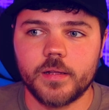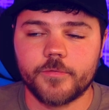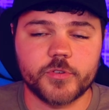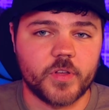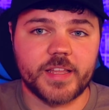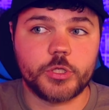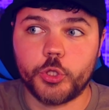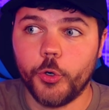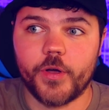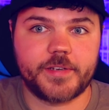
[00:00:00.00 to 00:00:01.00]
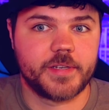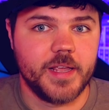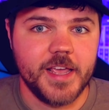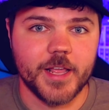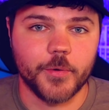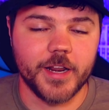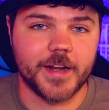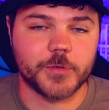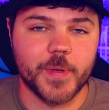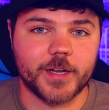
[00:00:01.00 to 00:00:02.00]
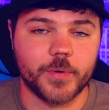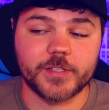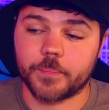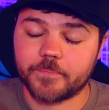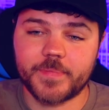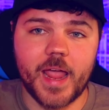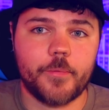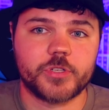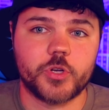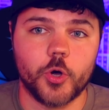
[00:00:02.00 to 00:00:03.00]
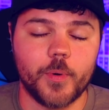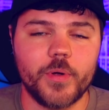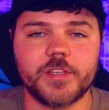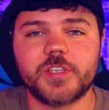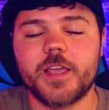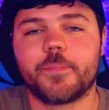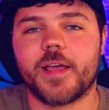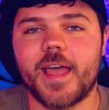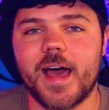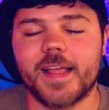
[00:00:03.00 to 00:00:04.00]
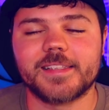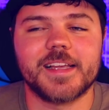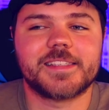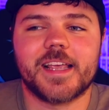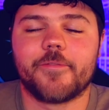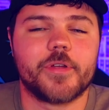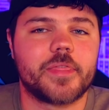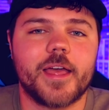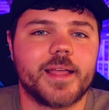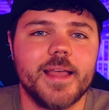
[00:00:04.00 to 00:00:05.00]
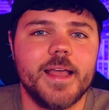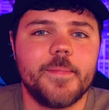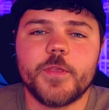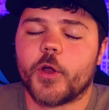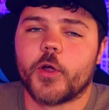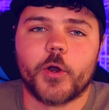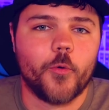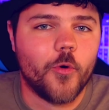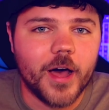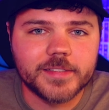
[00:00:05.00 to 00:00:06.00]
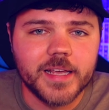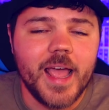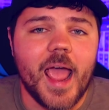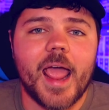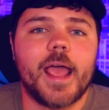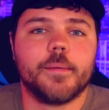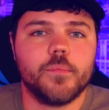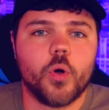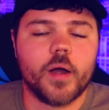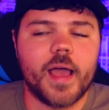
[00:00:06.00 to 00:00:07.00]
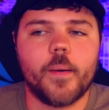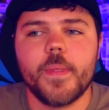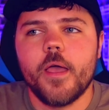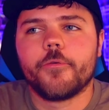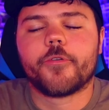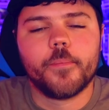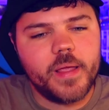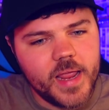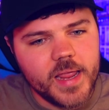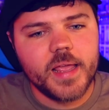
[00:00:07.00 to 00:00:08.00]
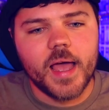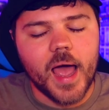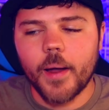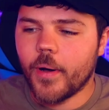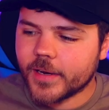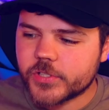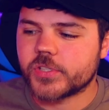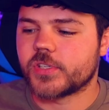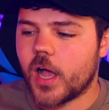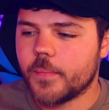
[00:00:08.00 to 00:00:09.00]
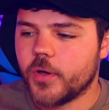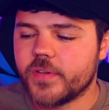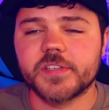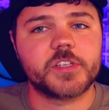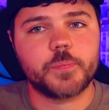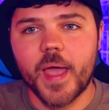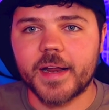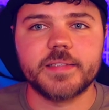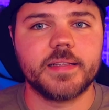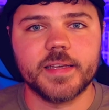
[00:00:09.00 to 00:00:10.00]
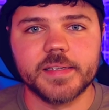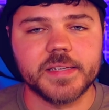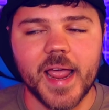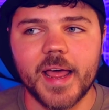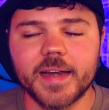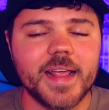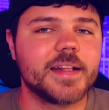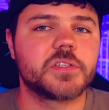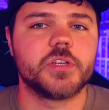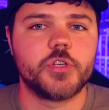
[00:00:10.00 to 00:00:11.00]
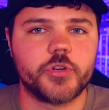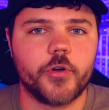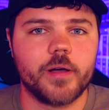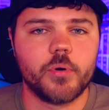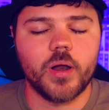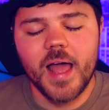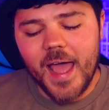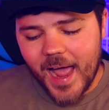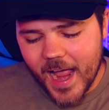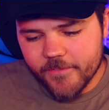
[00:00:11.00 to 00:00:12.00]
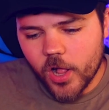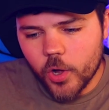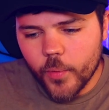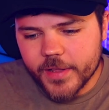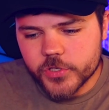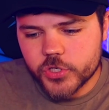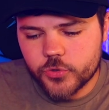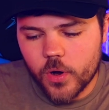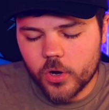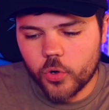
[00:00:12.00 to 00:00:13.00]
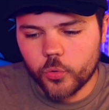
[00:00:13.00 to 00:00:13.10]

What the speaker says: first of all, they do it in a really unexpected way. So that was cool. But when you see it play out, it's everything you're going to want and more. Now, for me, I watched the Saw movies expecting this, and it's enjoyable. I've always struggled